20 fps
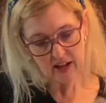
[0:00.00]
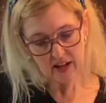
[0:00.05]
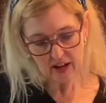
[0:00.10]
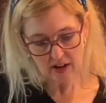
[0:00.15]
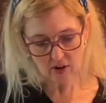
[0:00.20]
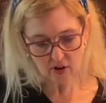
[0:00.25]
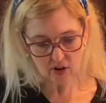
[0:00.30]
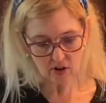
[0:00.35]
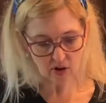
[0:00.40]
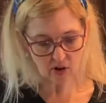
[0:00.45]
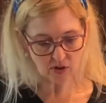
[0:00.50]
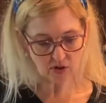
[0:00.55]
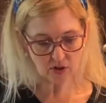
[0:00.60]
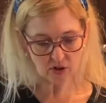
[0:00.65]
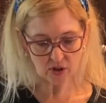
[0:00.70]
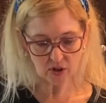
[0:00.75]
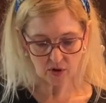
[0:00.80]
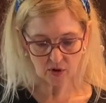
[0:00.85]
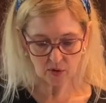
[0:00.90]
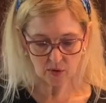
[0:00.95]
And you can
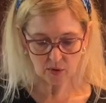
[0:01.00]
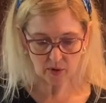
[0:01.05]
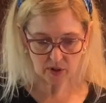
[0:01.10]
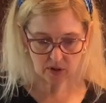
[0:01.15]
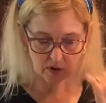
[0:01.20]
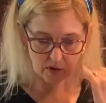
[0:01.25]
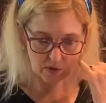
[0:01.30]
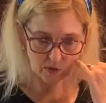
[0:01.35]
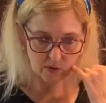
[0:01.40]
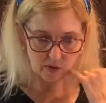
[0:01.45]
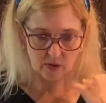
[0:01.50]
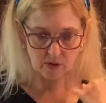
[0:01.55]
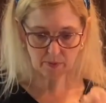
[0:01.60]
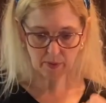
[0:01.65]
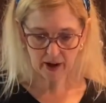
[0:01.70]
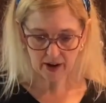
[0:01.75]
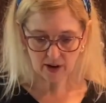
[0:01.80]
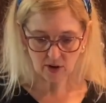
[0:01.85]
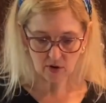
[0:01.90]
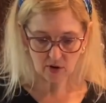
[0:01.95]
also use
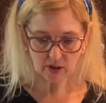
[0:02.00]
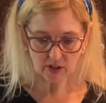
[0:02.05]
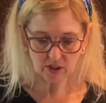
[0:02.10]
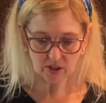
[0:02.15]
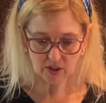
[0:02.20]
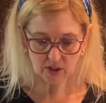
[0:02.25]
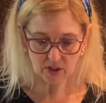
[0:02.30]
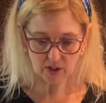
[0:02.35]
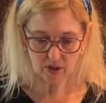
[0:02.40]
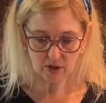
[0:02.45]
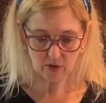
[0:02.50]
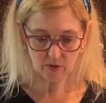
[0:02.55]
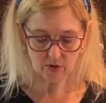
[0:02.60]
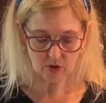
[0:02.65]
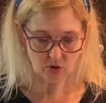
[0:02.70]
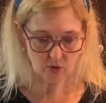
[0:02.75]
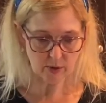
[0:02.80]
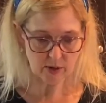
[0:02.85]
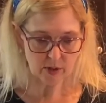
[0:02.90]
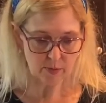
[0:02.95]
pie crust,
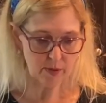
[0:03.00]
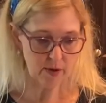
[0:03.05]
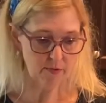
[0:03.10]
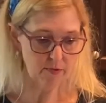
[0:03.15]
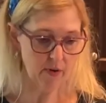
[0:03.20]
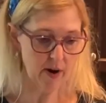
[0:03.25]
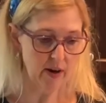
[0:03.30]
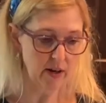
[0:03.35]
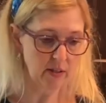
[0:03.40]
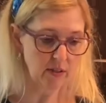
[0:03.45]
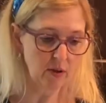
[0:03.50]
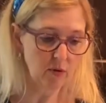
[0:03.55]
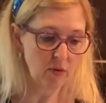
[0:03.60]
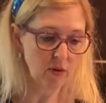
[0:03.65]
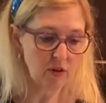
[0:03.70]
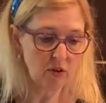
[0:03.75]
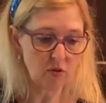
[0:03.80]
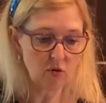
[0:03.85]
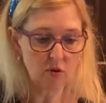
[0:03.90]
this recipe for anything really.